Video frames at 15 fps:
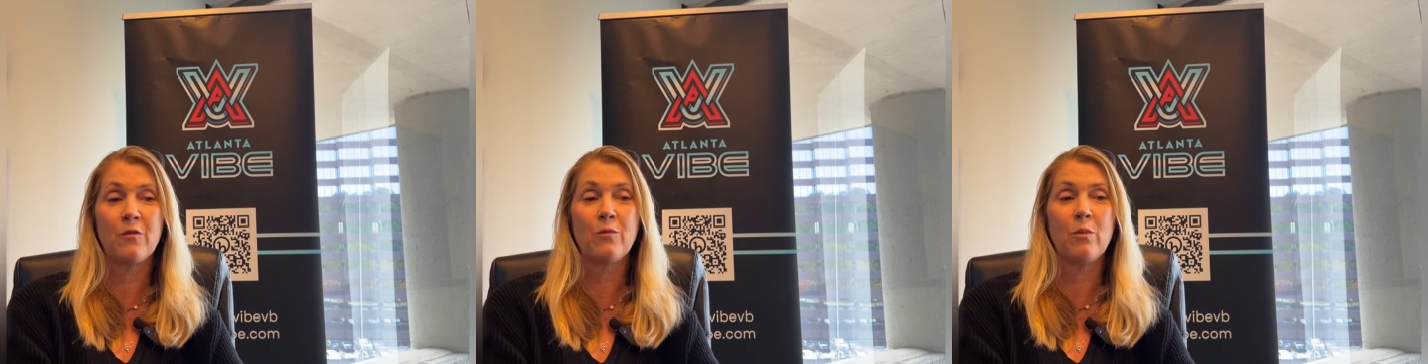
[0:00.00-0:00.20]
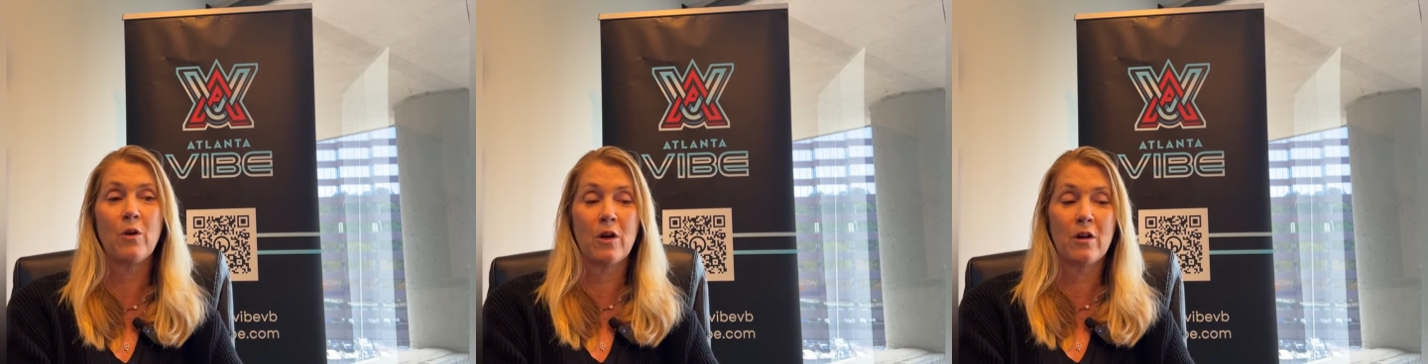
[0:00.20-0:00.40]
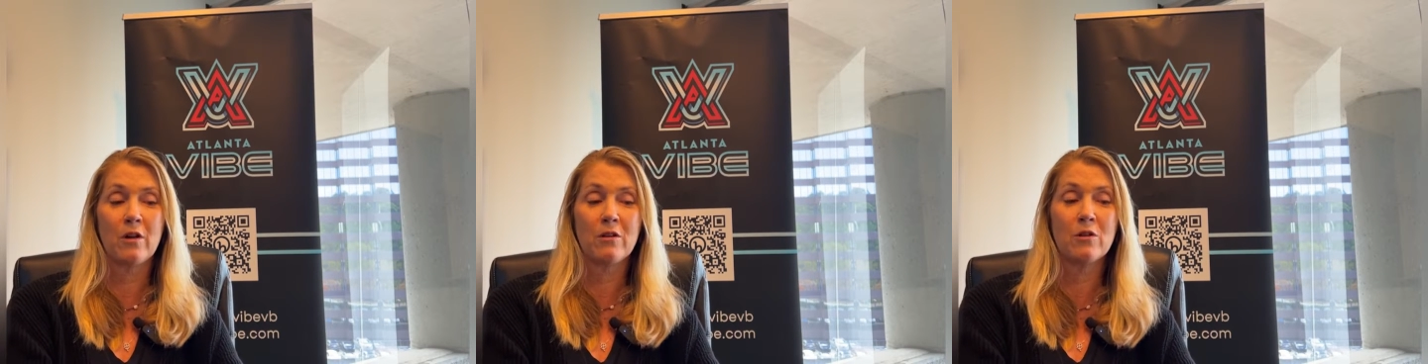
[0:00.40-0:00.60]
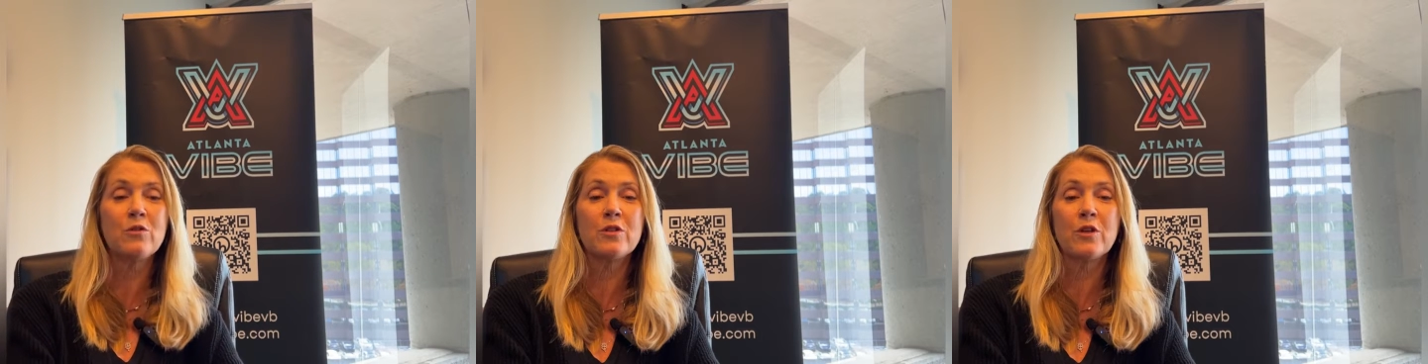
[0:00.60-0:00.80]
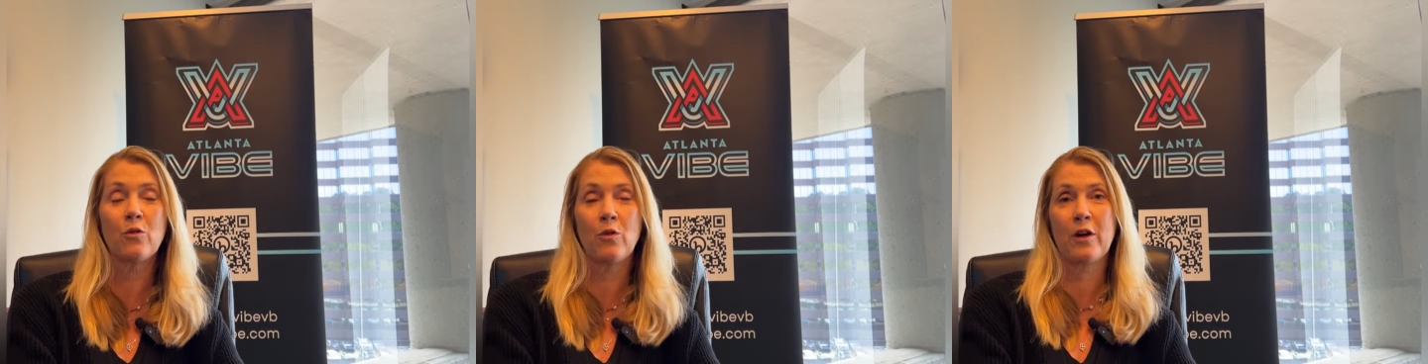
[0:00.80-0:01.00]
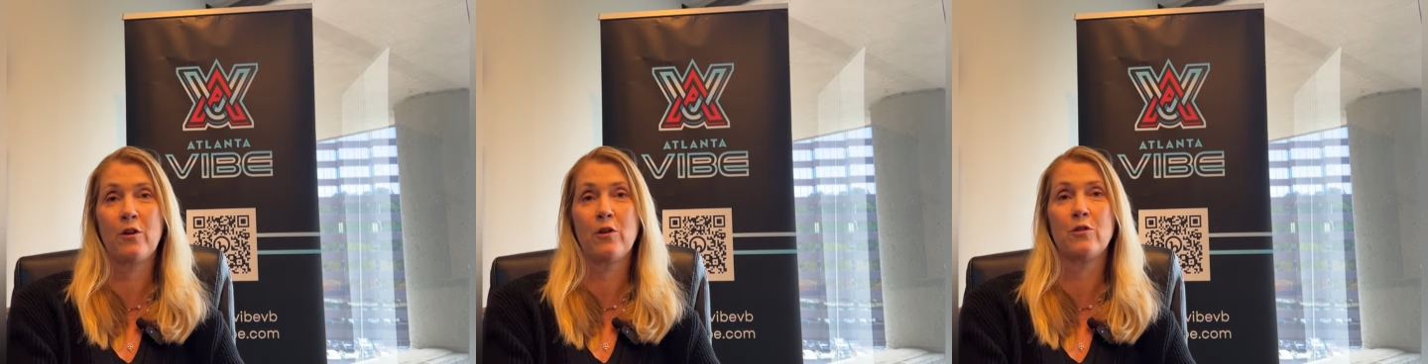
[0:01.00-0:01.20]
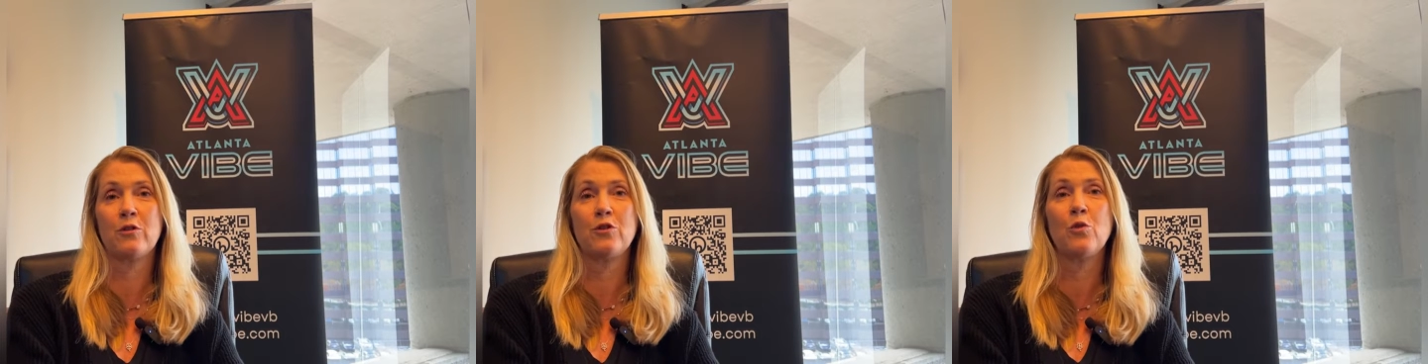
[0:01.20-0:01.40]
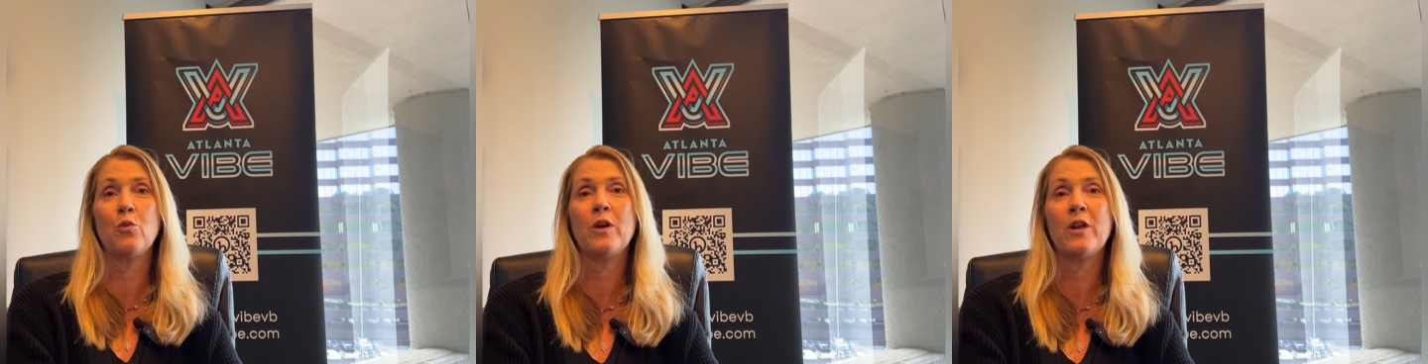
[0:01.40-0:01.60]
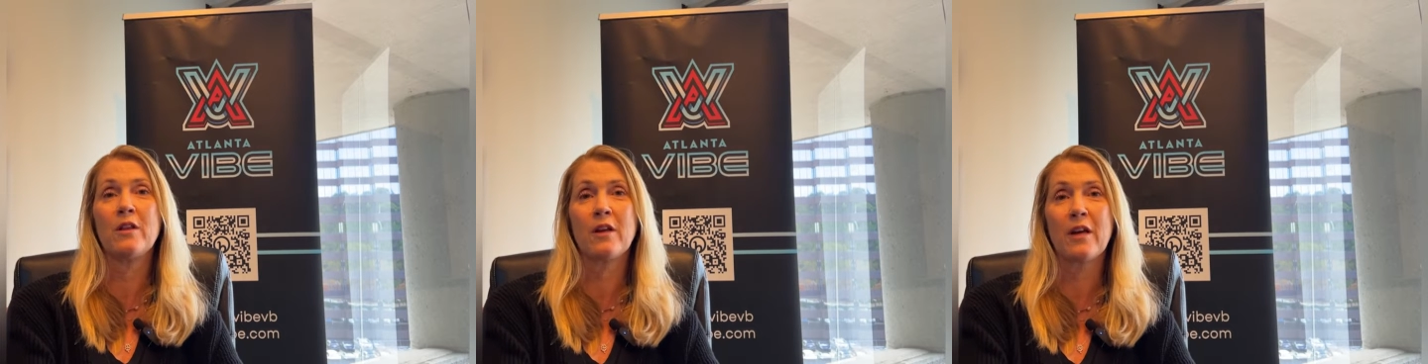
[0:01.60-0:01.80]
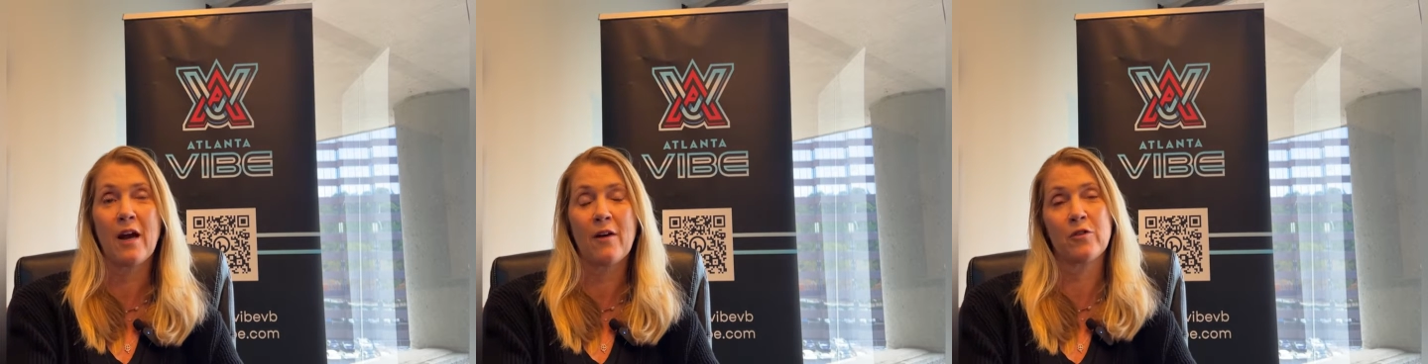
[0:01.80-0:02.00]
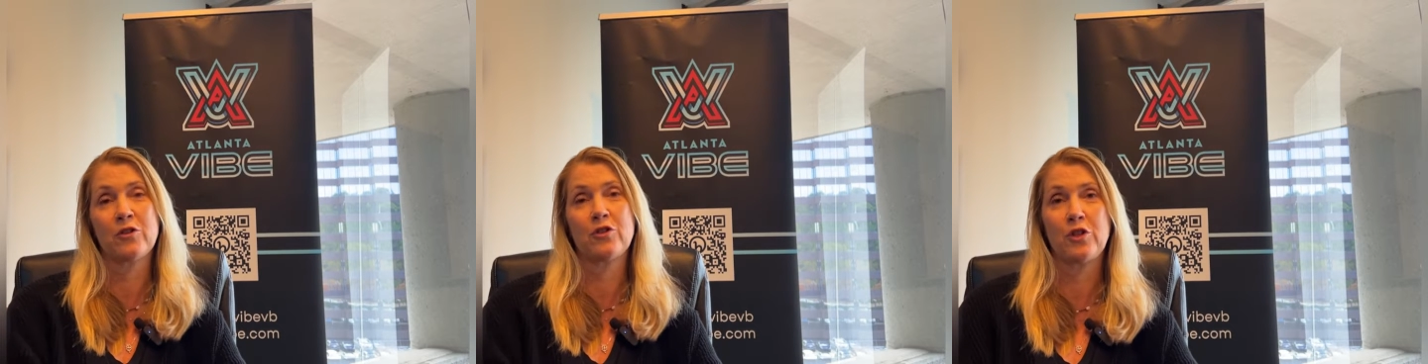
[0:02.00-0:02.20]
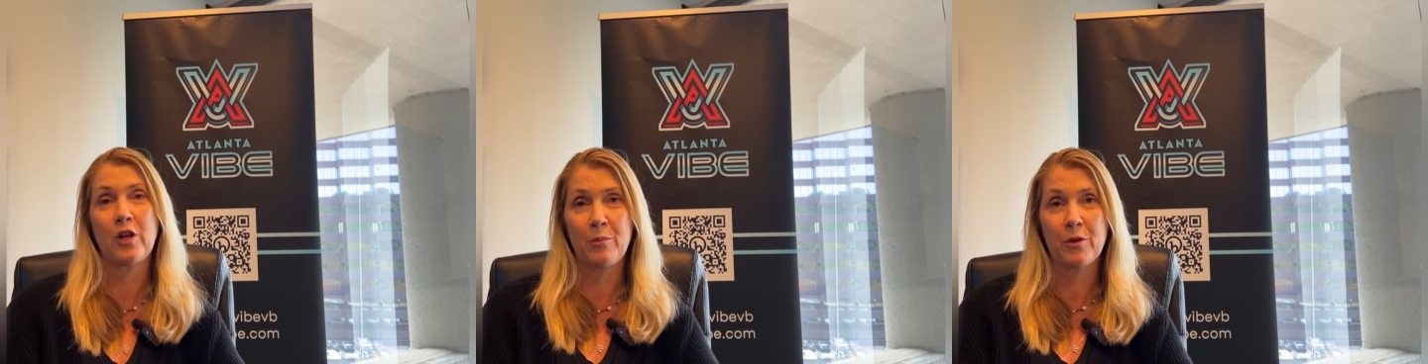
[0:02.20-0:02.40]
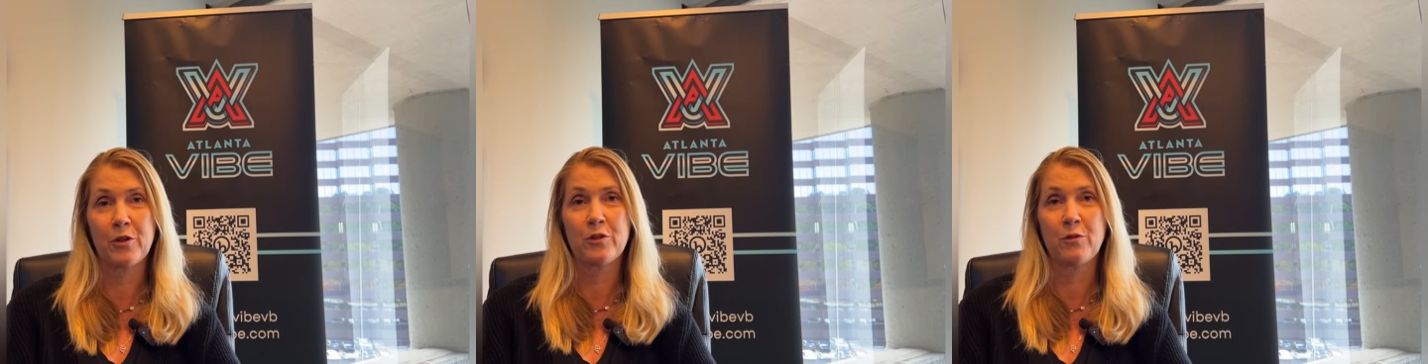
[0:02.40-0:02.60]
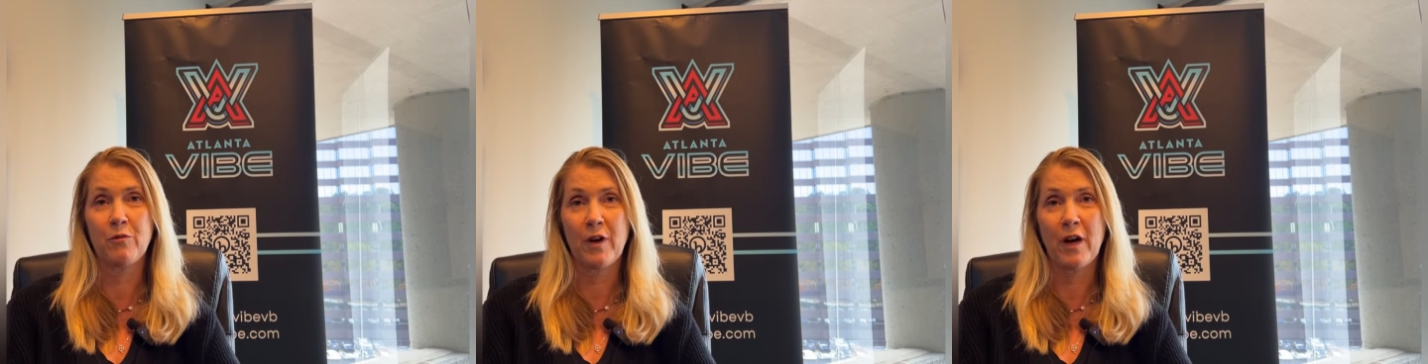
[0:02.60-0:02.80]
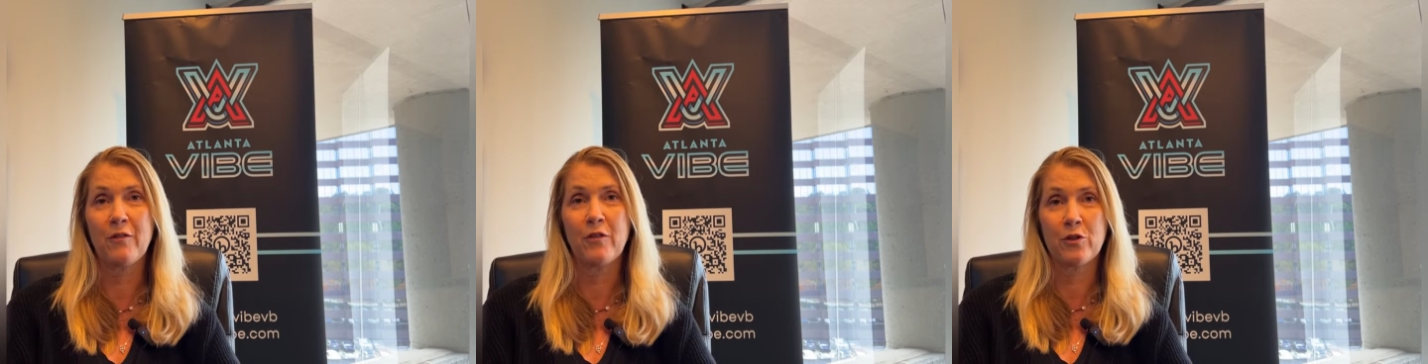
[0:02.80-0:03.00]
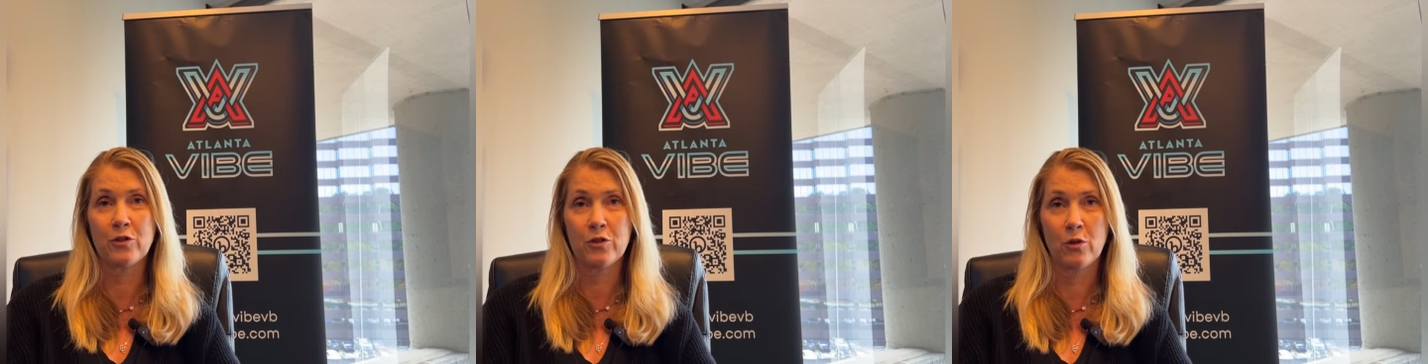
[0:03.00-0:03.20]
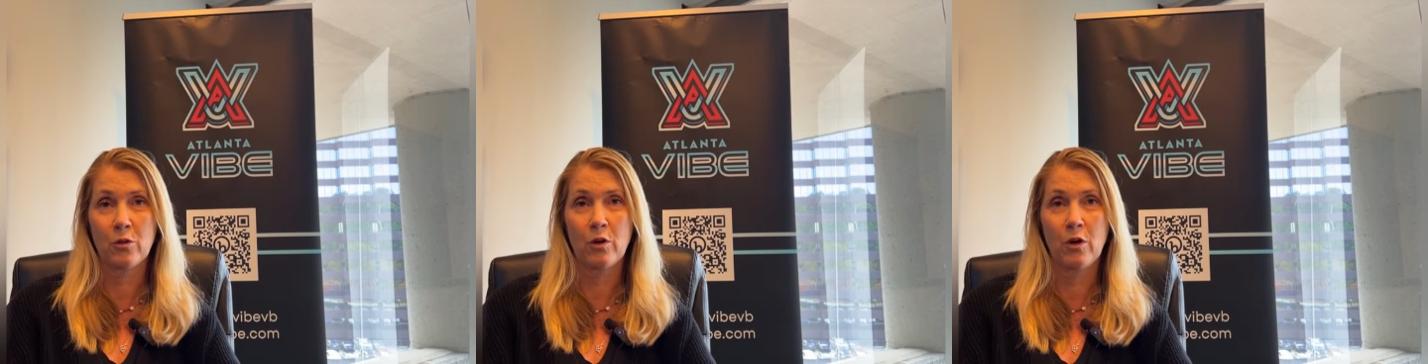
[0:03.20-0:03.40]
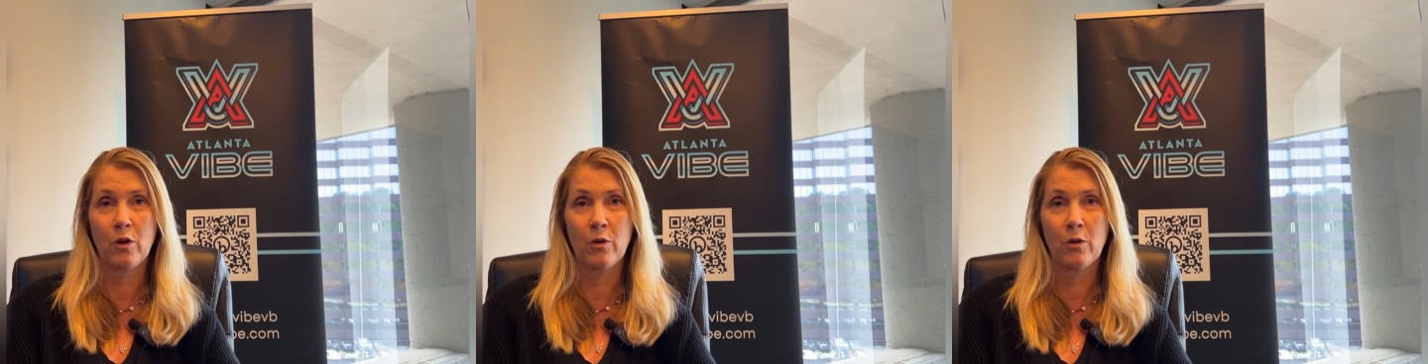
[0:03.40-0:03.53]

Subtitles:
losing record to winning the conference championship 5 years in a row.